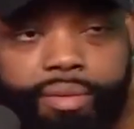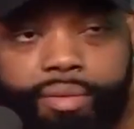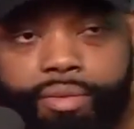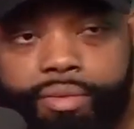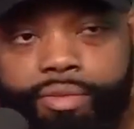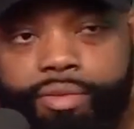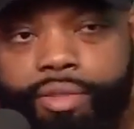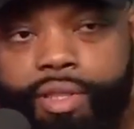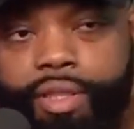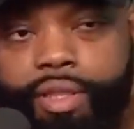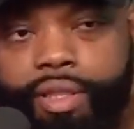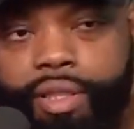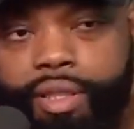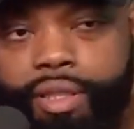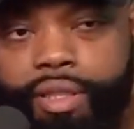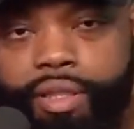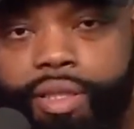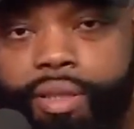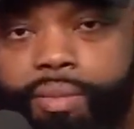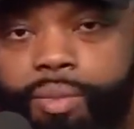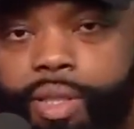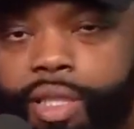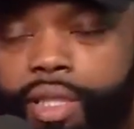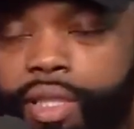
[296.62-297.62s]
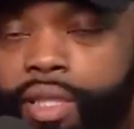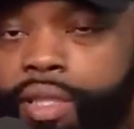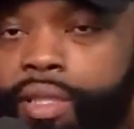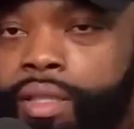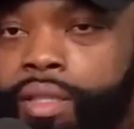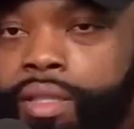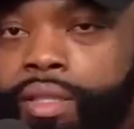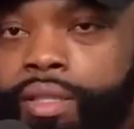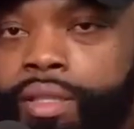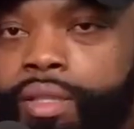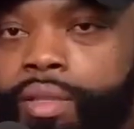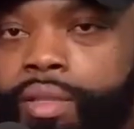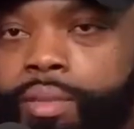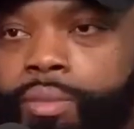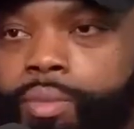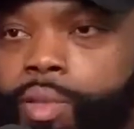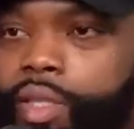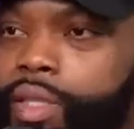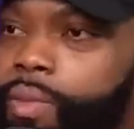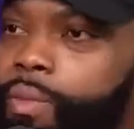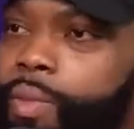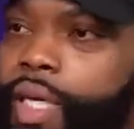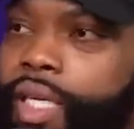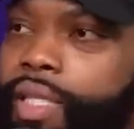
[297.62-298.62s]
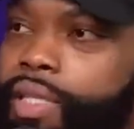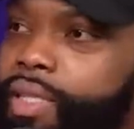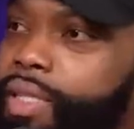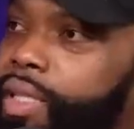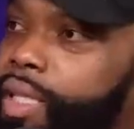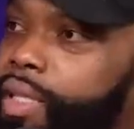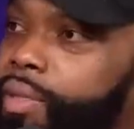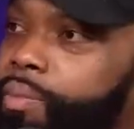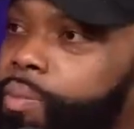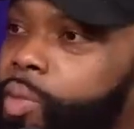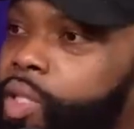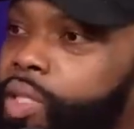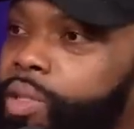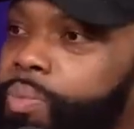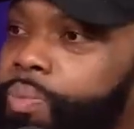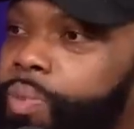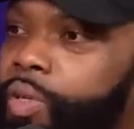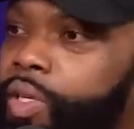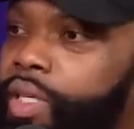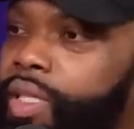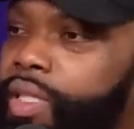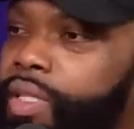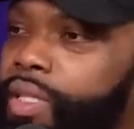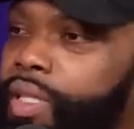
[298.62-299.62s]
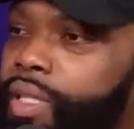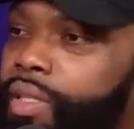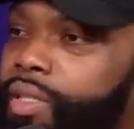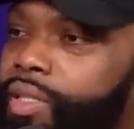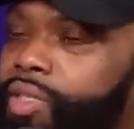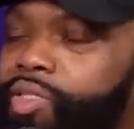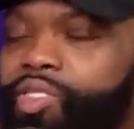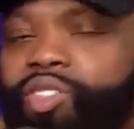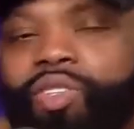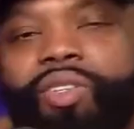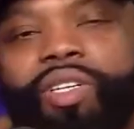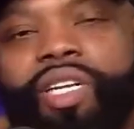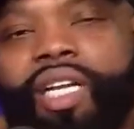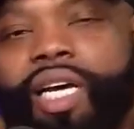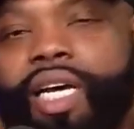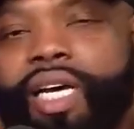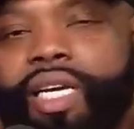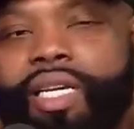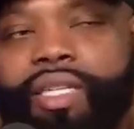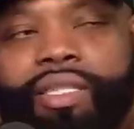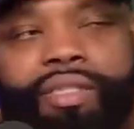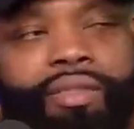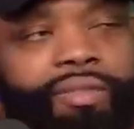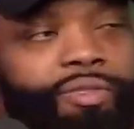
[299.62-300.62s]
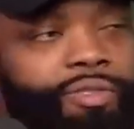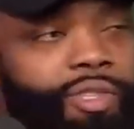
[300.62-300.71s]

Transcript: finally, I'm going to But the man said, but the police said, you lying, you